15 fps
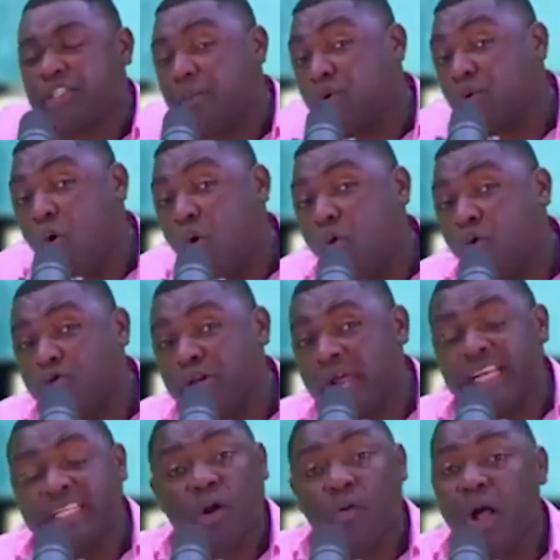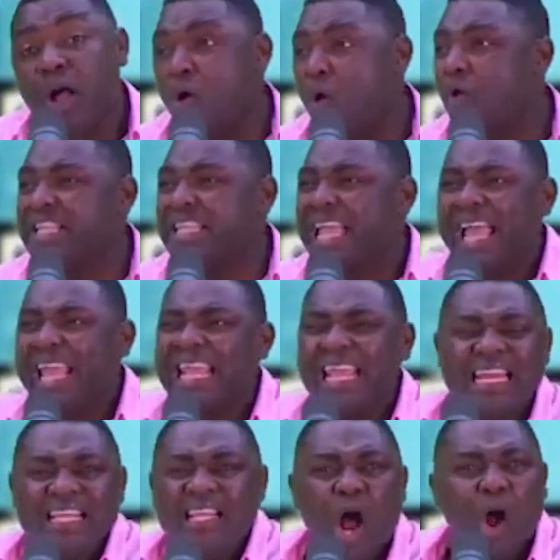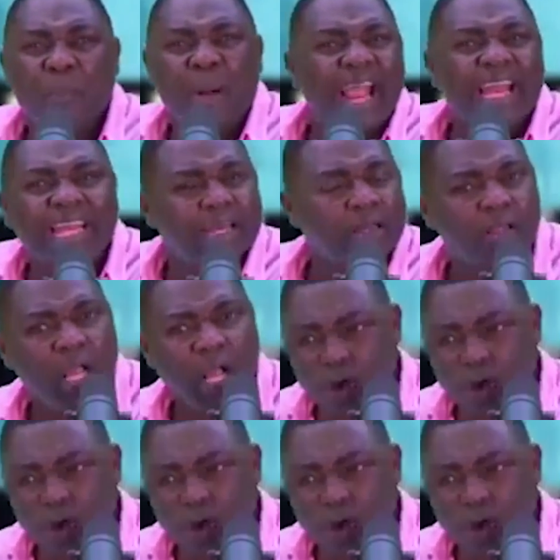on the court Aisha Huang on illegal mining